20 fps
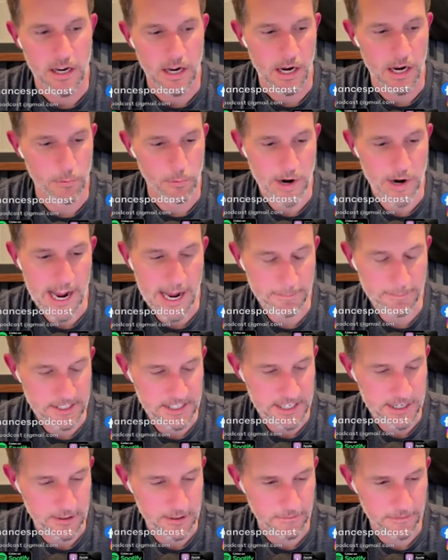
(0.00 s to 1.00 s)
uh, wrapped
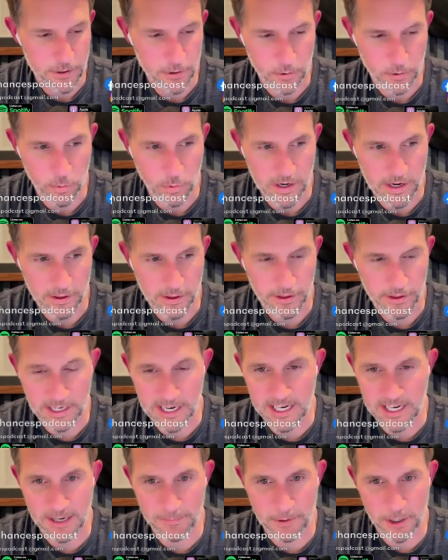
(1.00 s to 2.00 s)
an interview with a
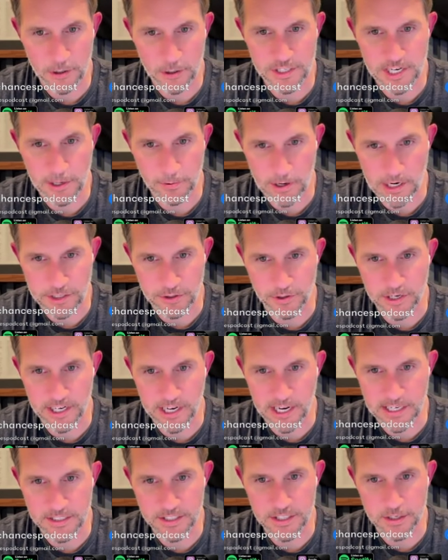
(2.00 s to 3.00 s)
guy named Jose
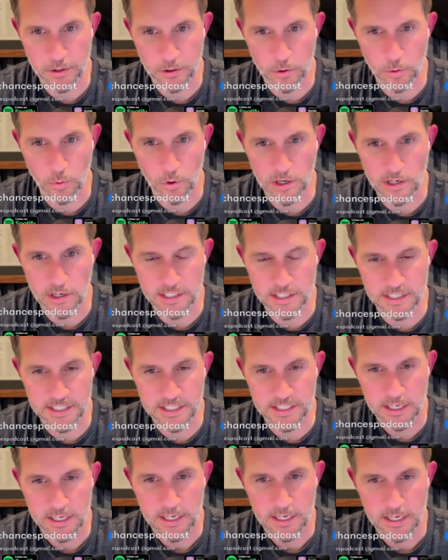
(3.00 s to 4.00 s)
Rodriguez, who
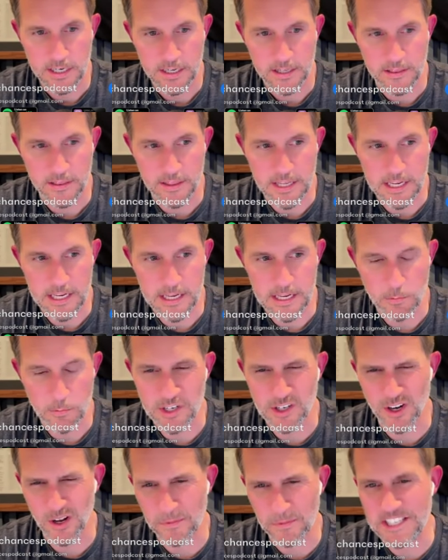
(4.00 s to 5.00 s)
was the
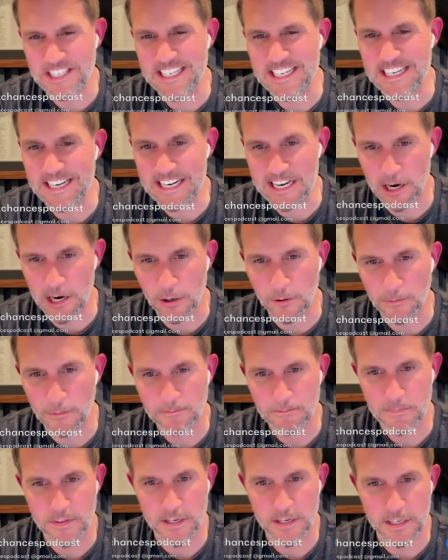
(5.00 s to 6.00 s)
we call him the DDO,
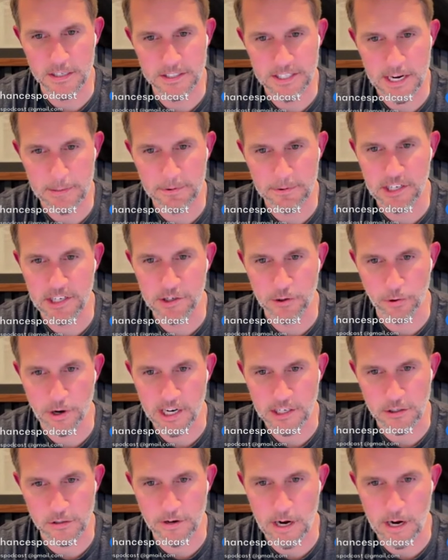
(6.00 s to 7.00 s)
the Deputy
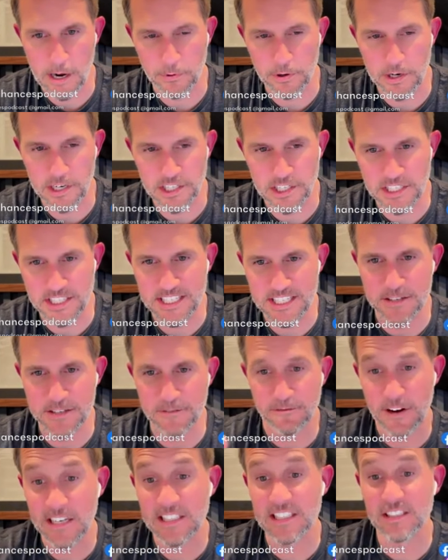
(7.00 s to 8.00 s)
Director of Operations. He's
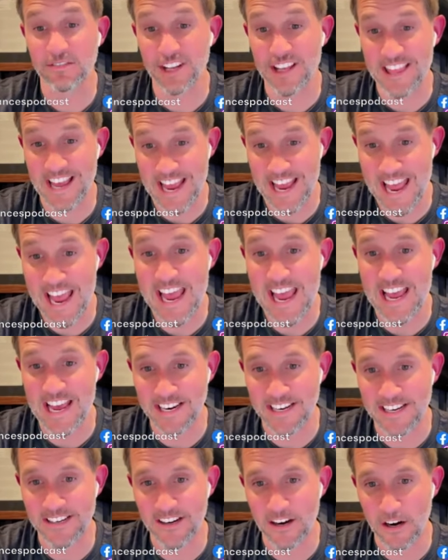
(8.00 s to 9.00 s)
effectively the
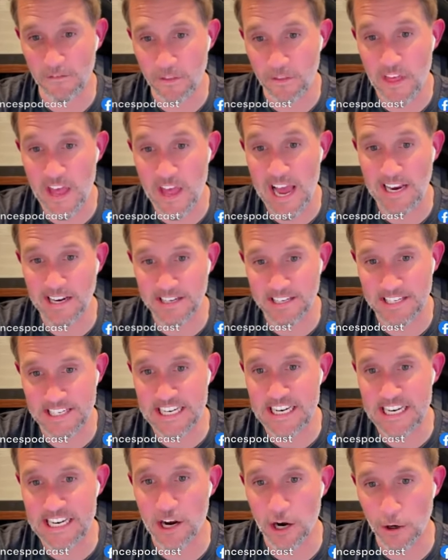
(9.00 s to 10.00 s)
head of that
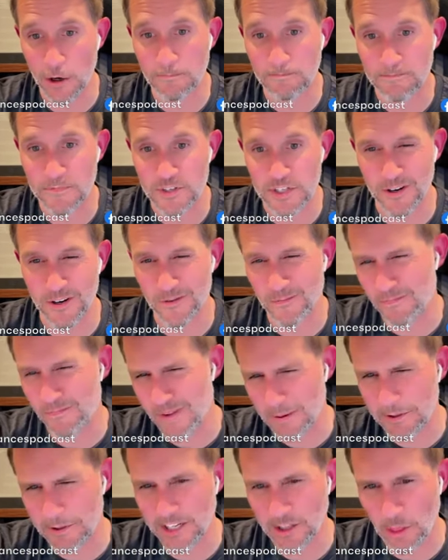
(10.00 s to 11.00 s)
DO, so
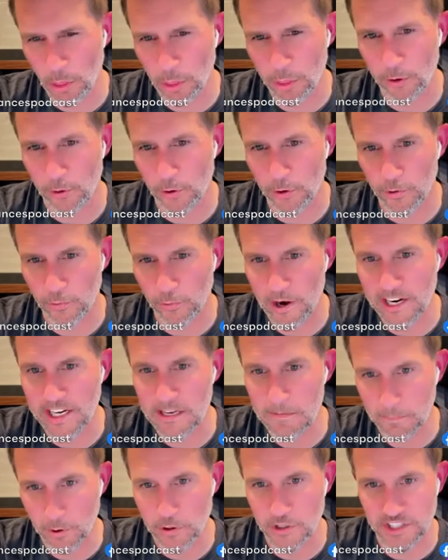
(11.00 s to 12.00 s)
maybe like the third
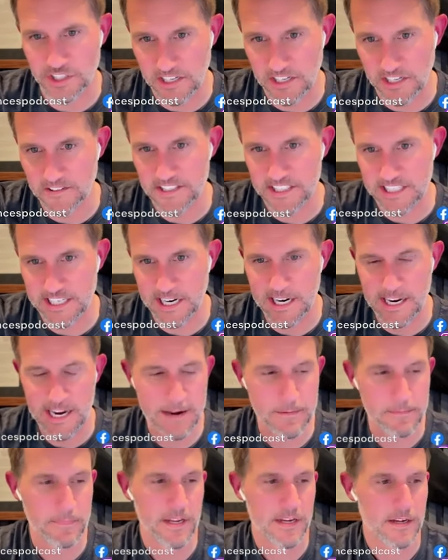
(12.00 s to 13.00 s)
ranking person in the
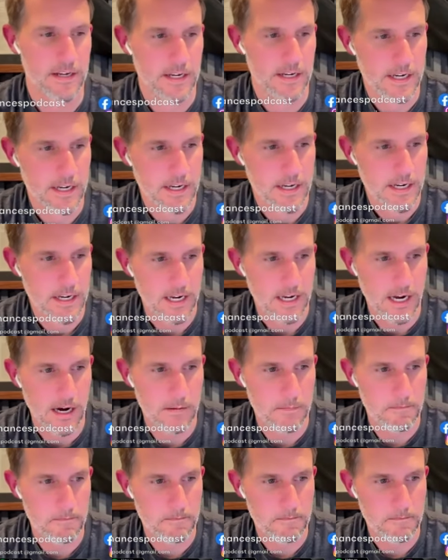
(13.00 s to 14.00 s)
CIA. Okay.
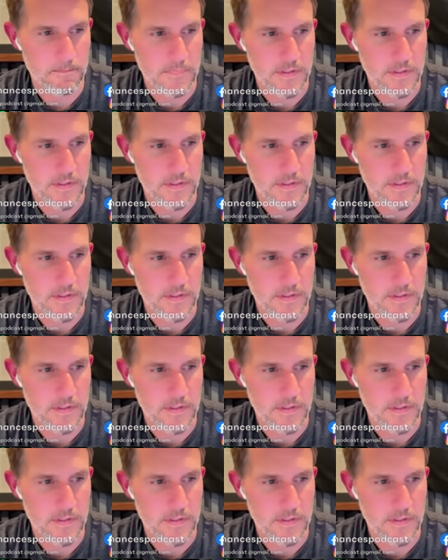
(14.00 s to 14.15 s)
Um,